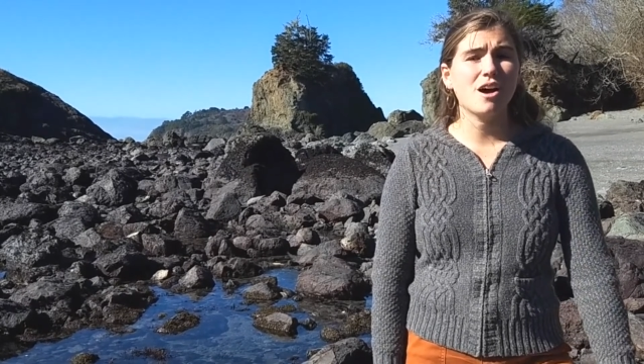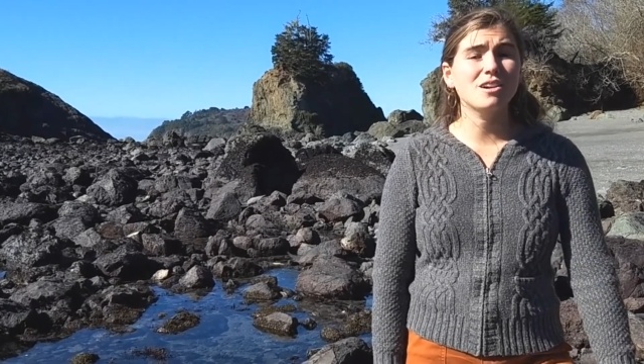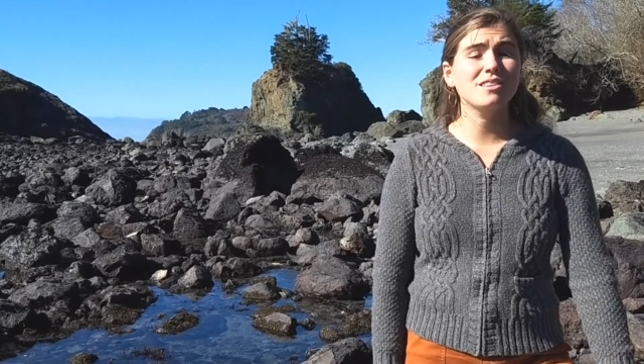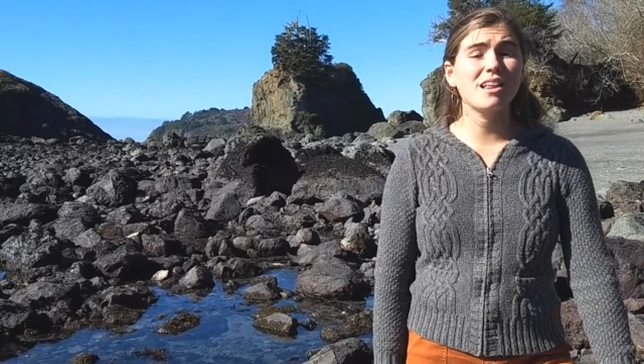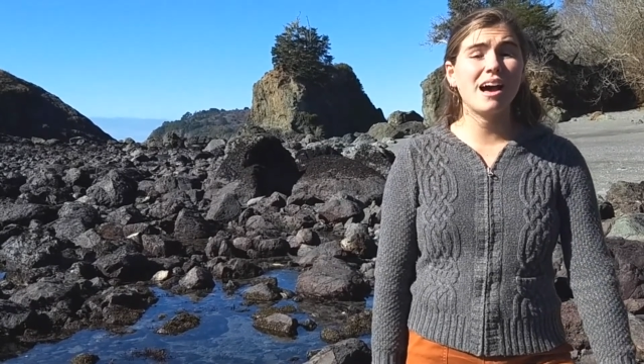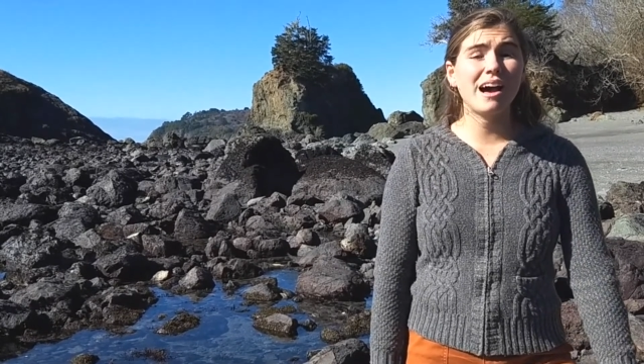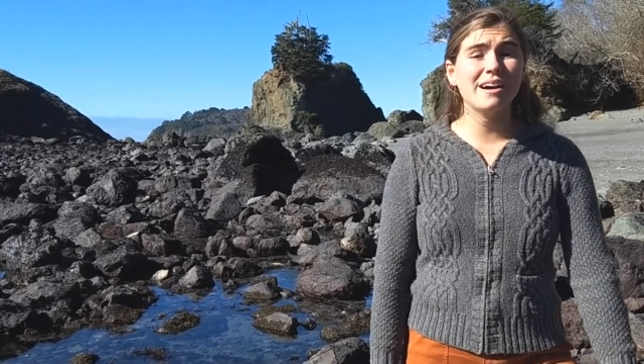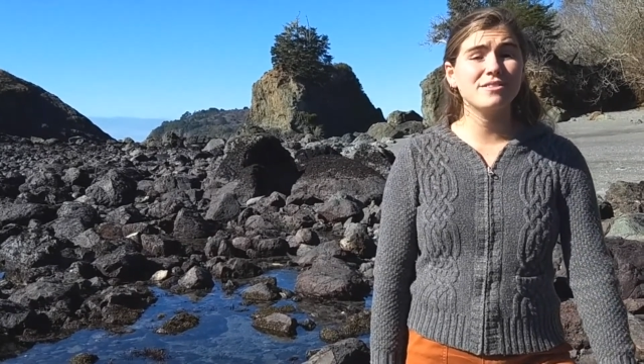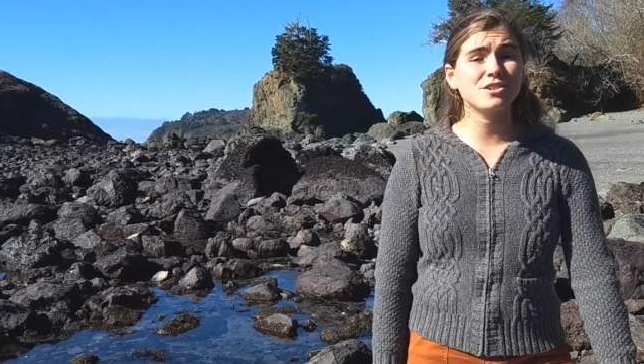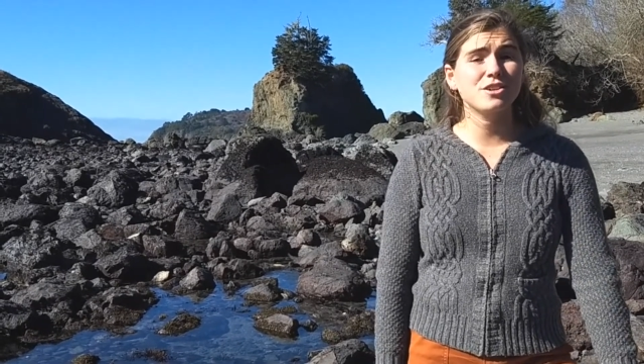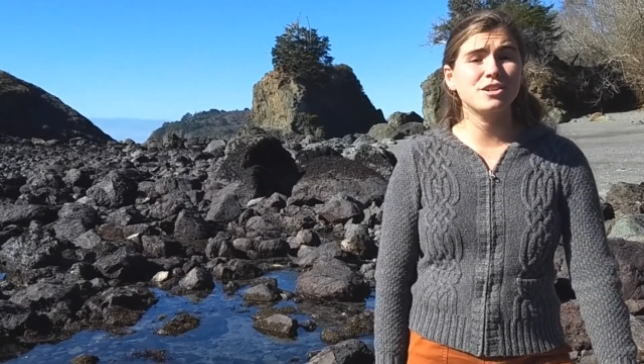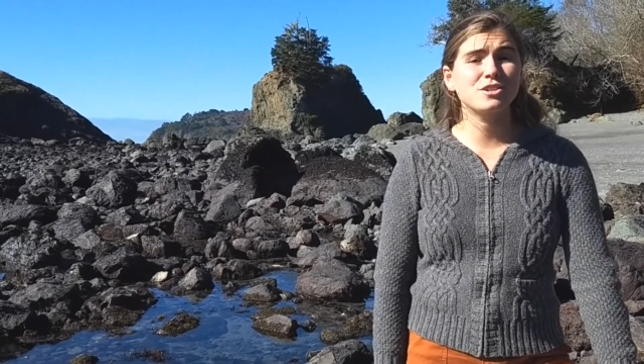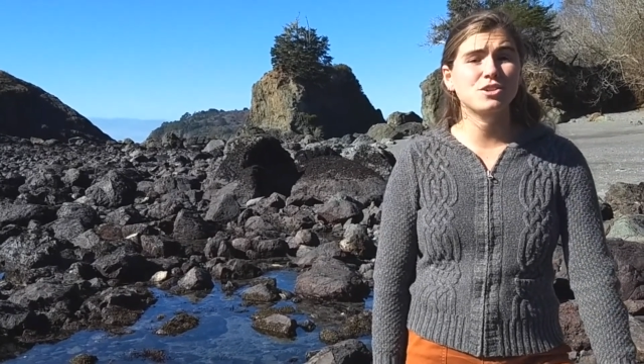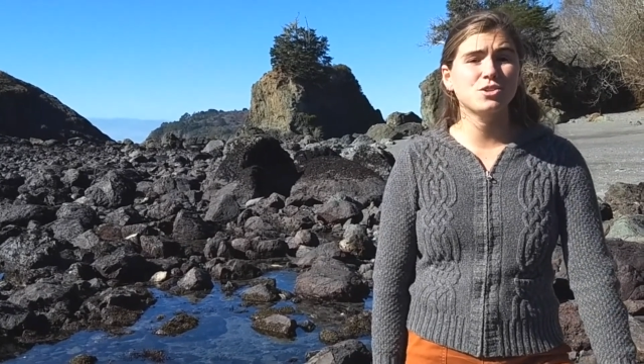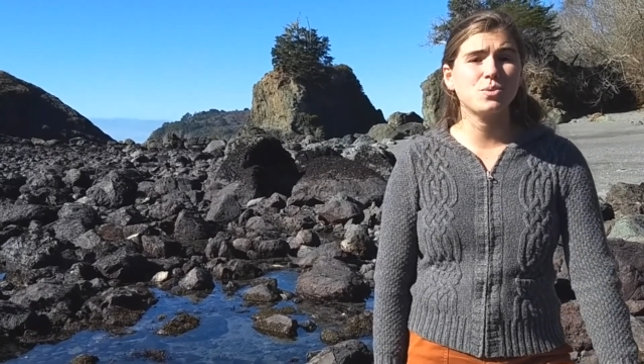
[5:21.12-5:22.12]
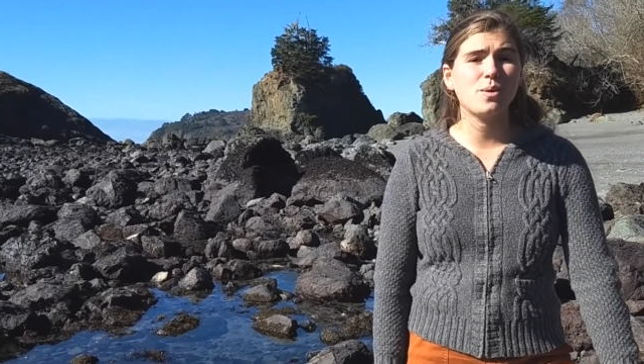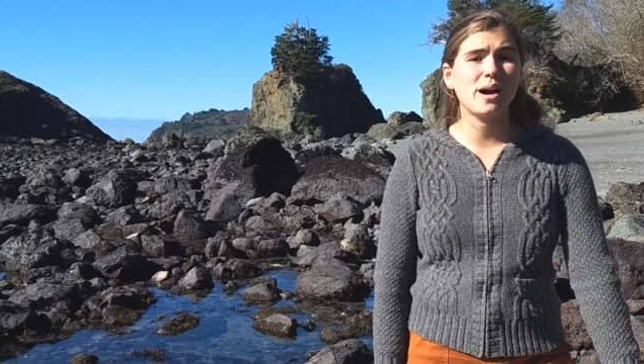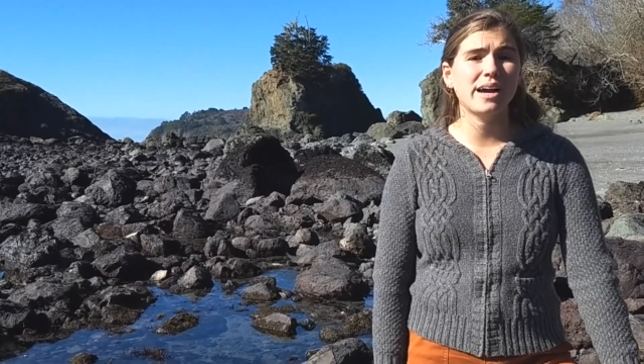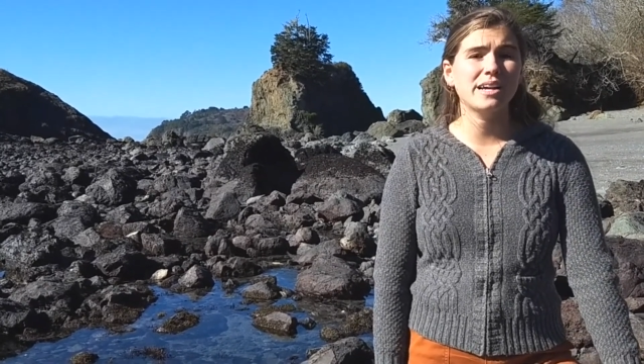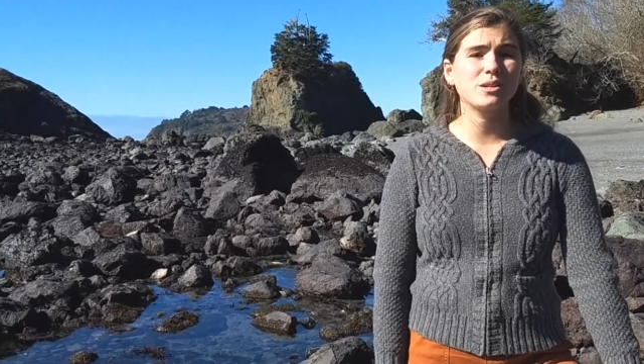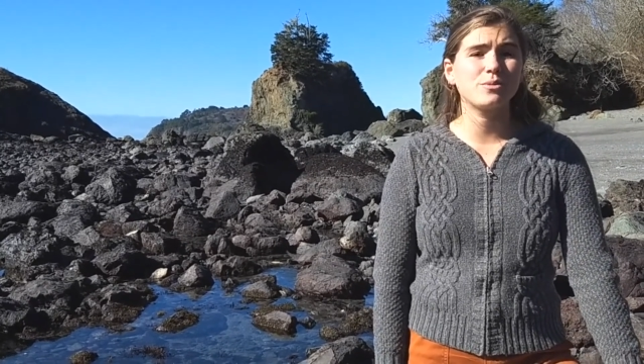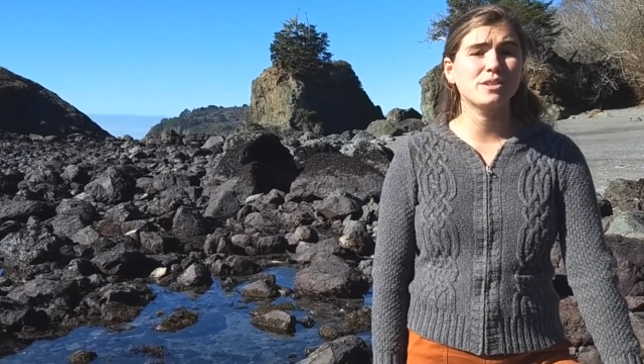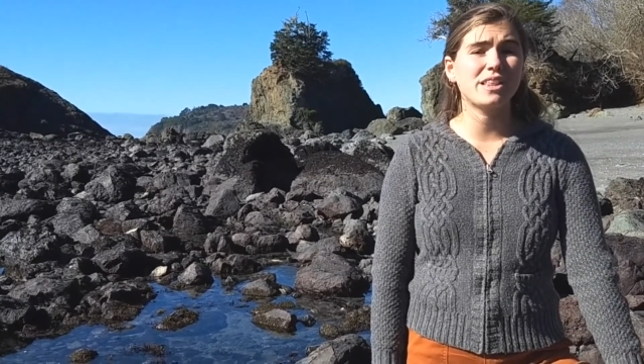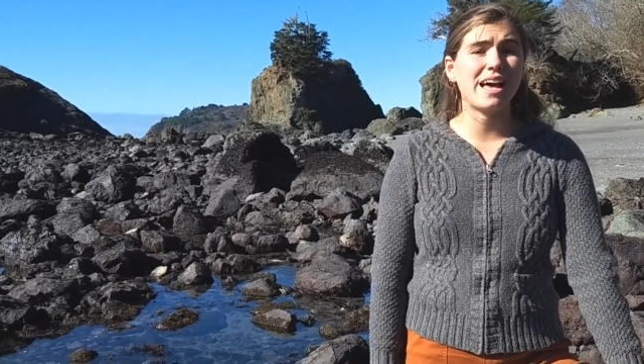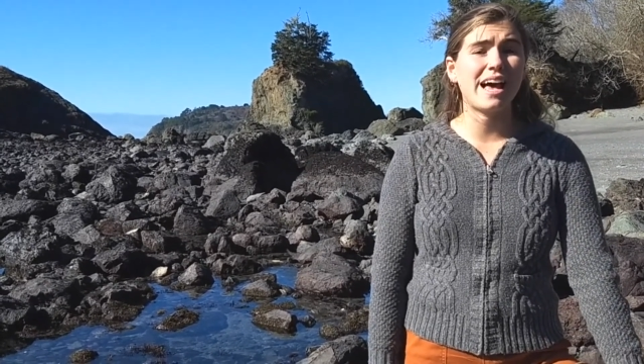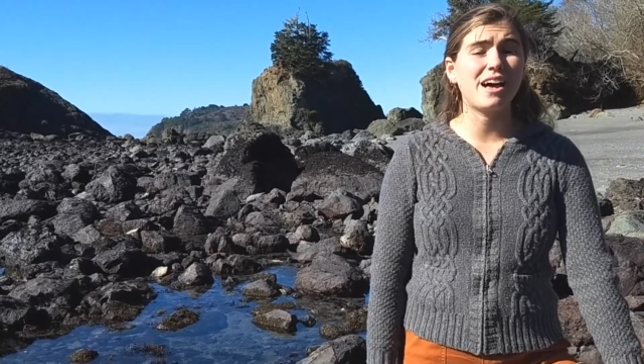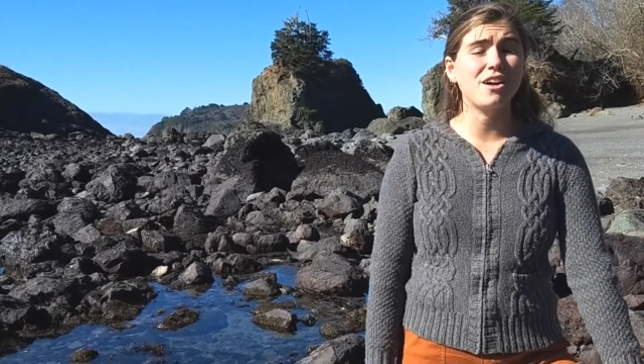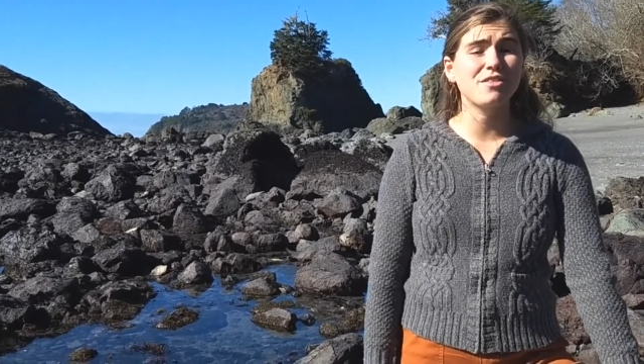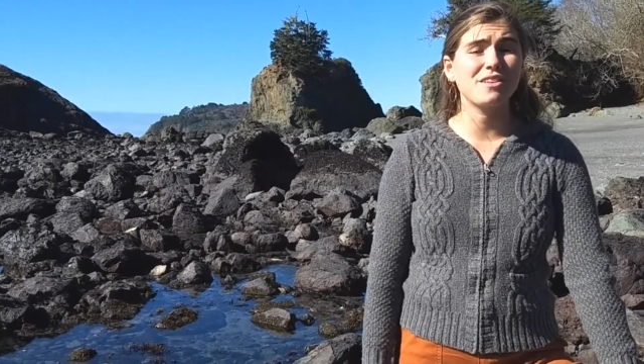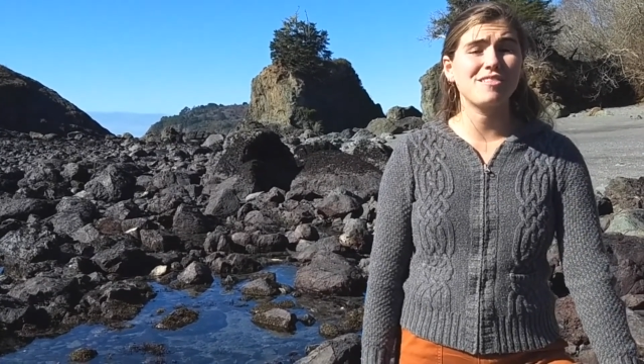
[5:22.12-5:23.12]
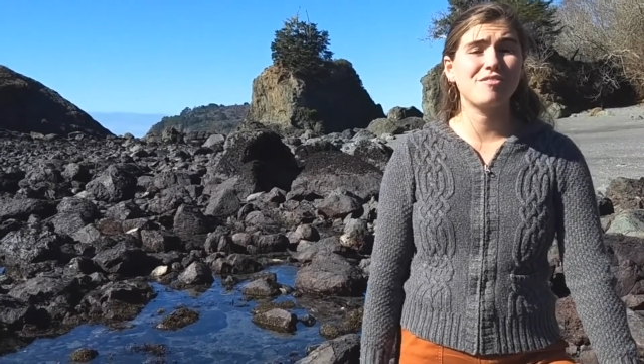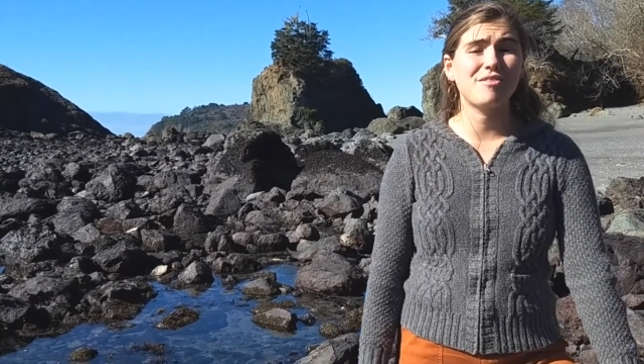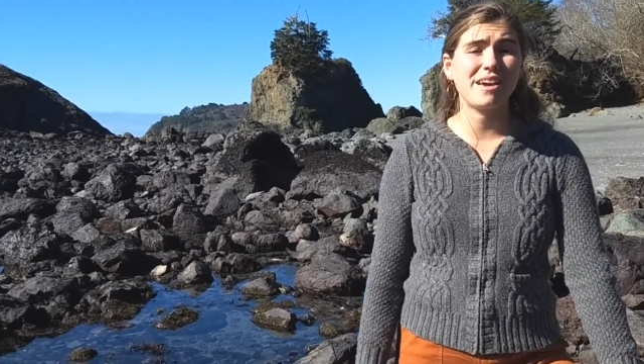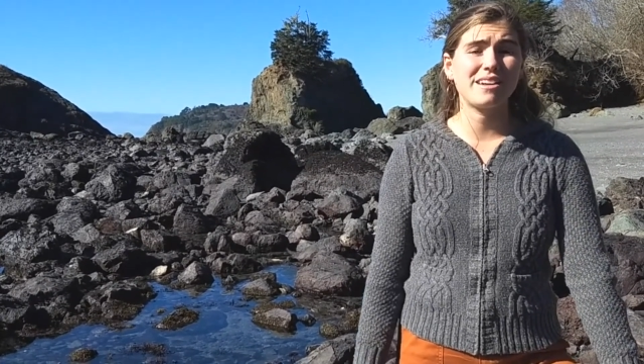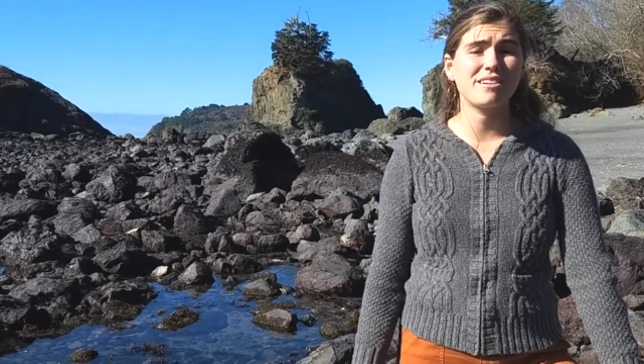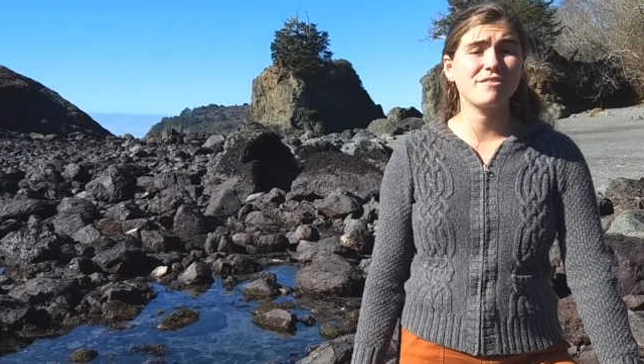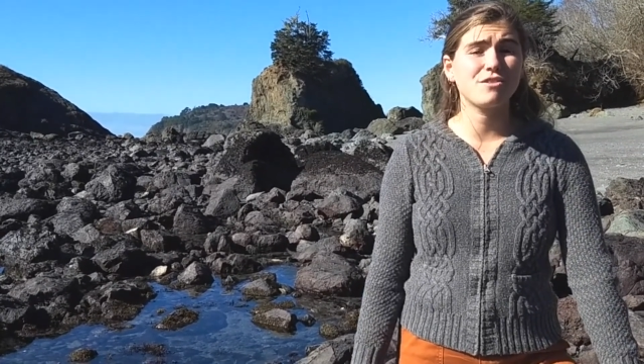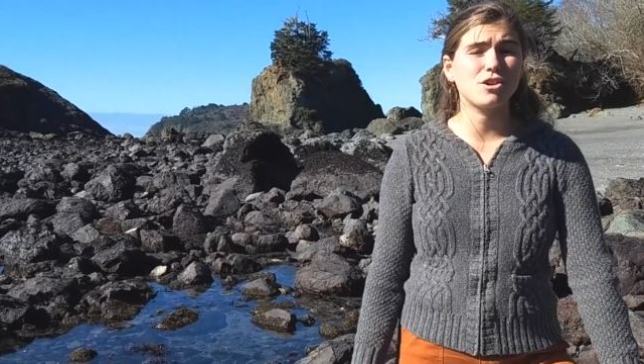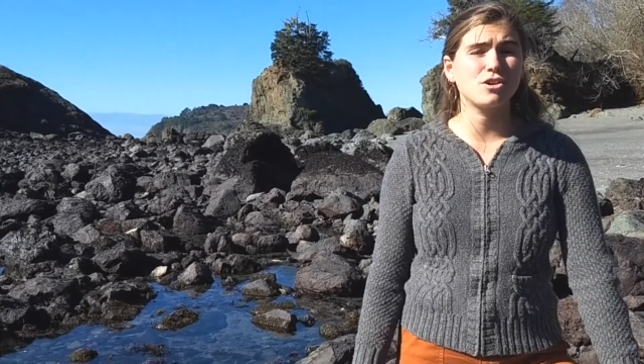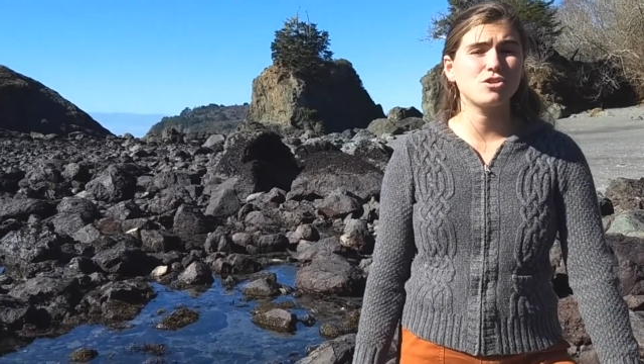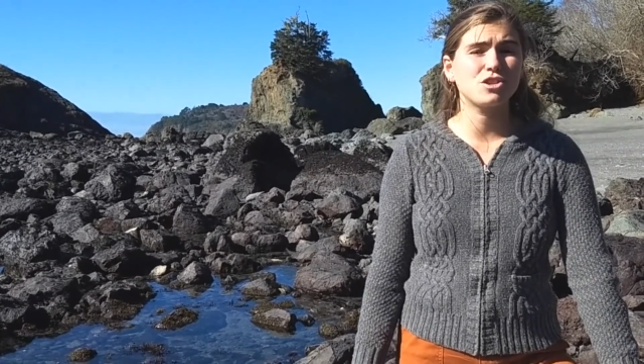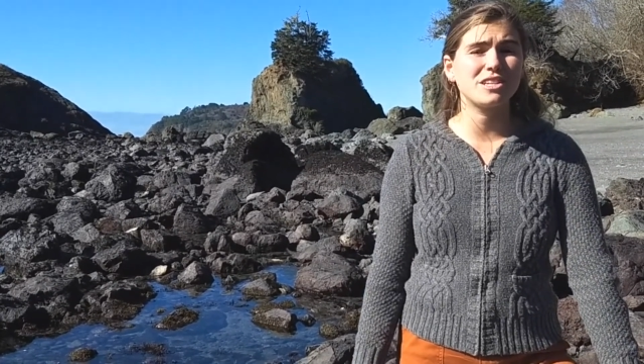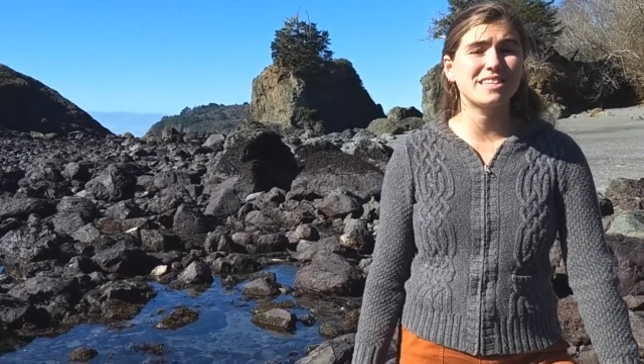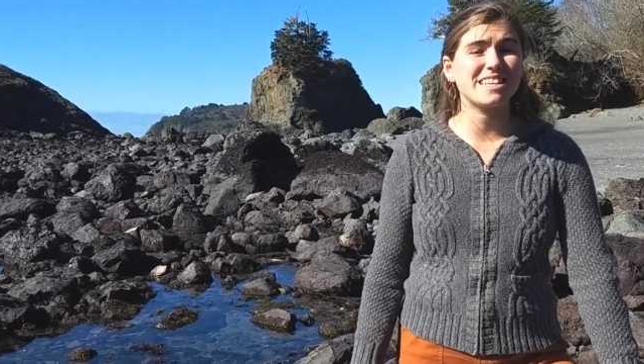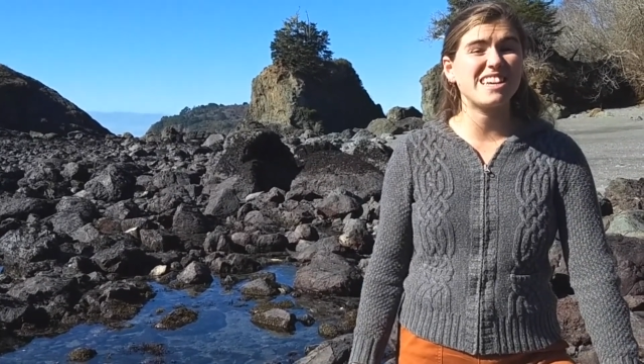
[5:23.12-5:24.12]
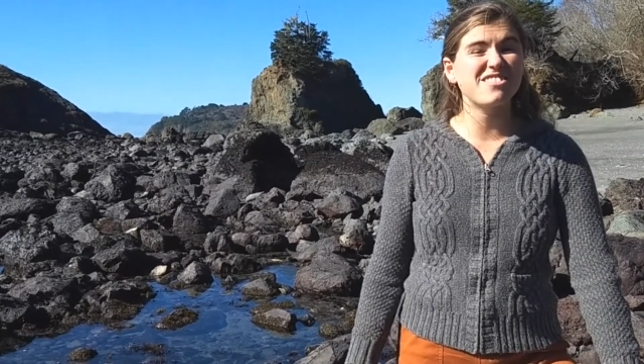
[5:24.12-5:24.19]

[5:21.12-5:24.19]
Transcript: Our lives are intertwined with the health and fate of the oceans,